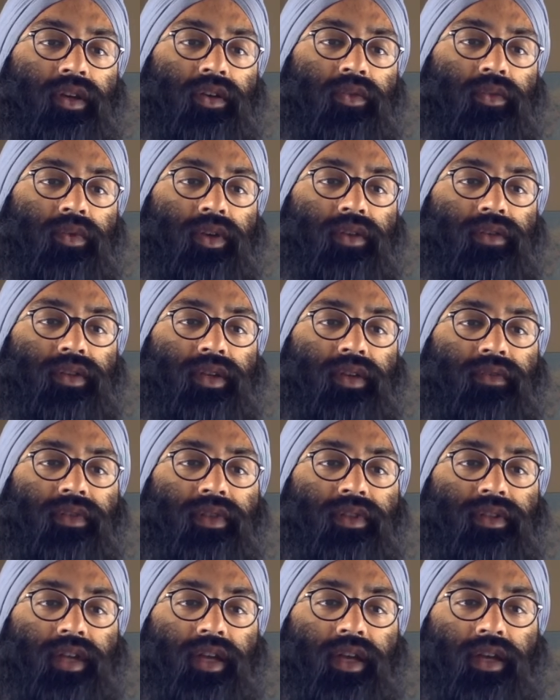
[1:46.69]
We also have
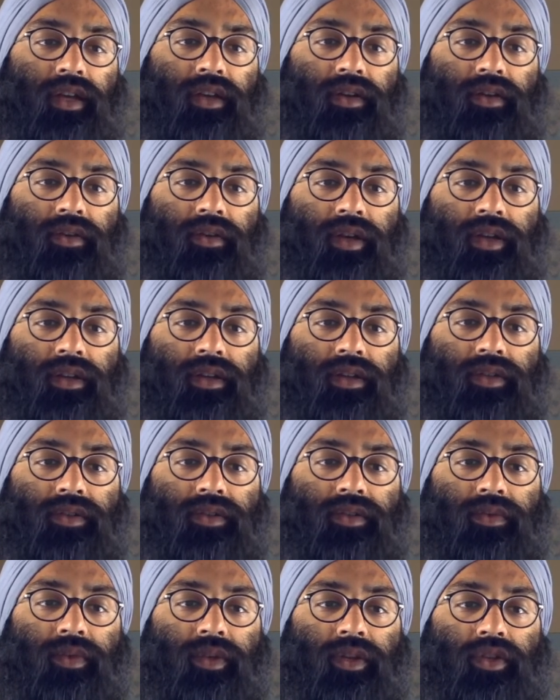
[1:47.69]
this guy here, right?
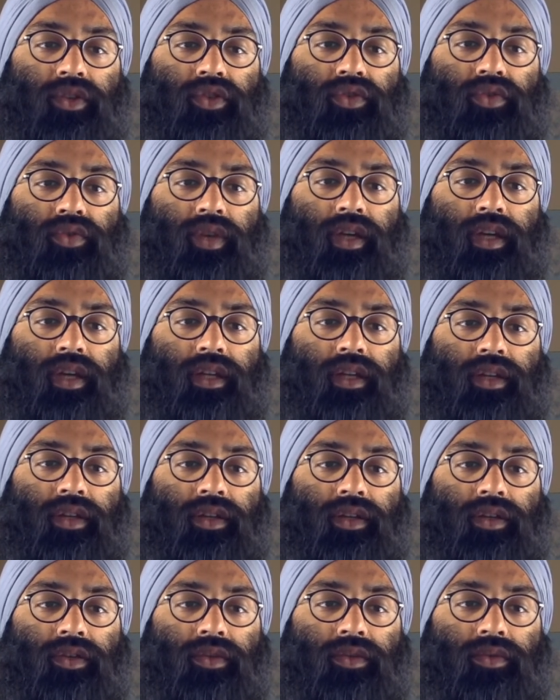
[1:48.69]
So we could trade
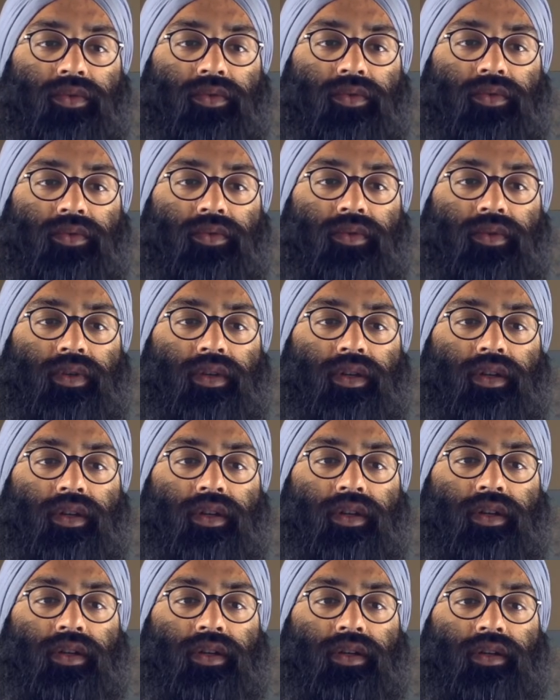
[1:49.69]
you.
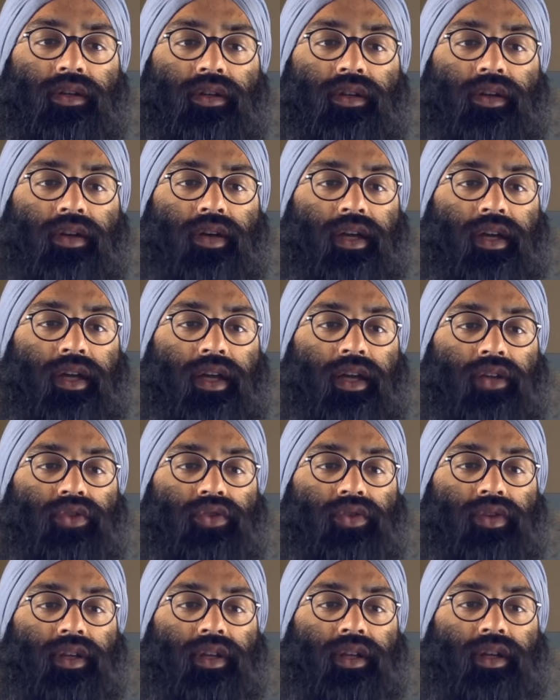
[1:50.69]
I can't
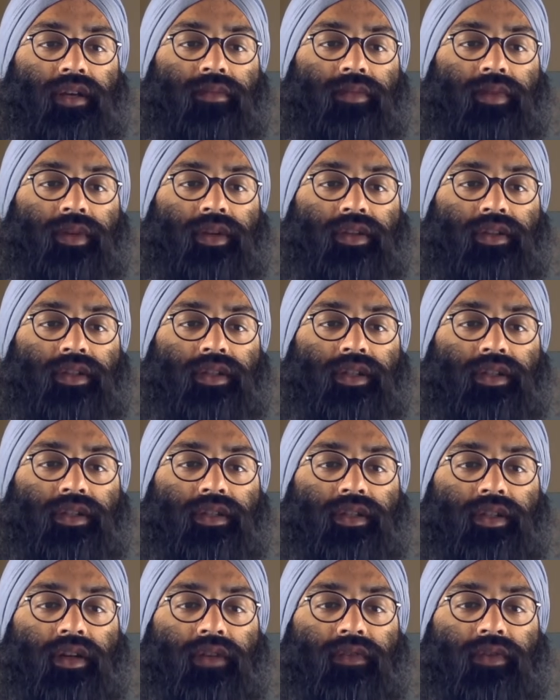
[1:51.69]
trade him because he's
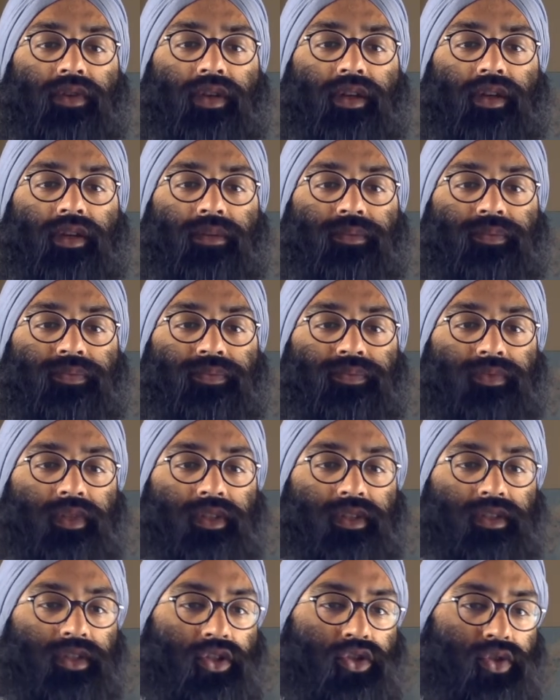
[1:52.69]
covering him.
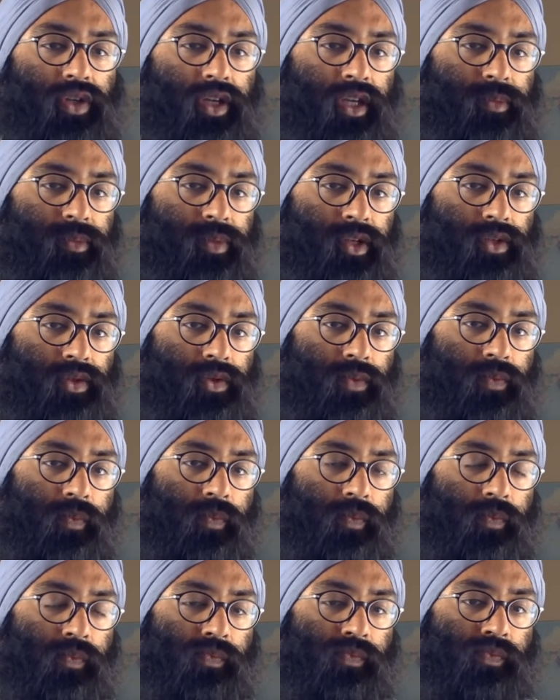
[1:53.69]
This is a tricky puzzle,
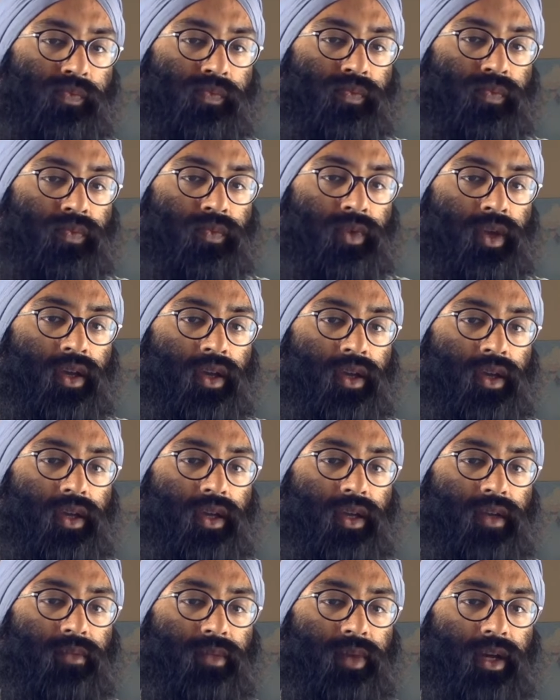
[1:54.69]

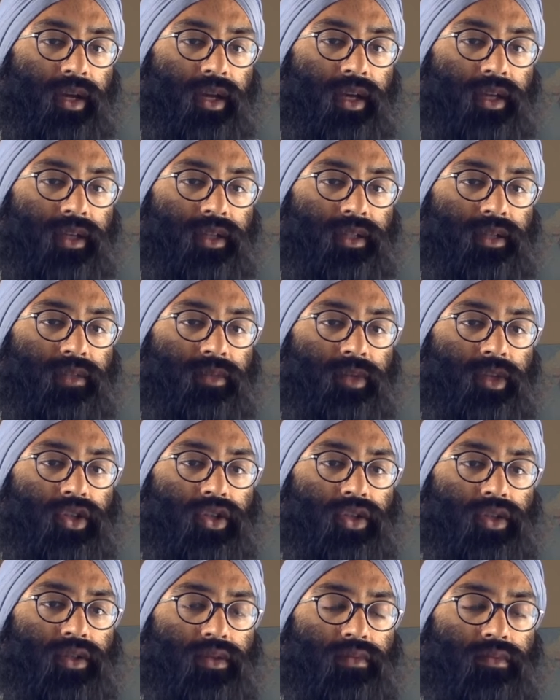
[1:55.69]
in my
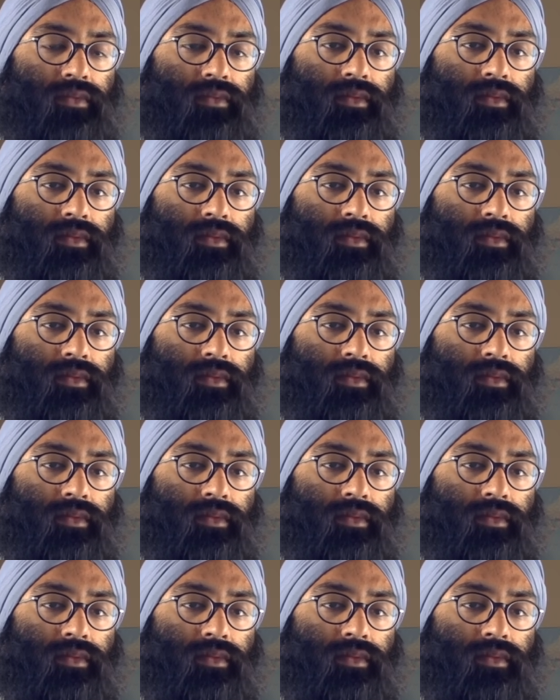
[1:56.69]
estimation.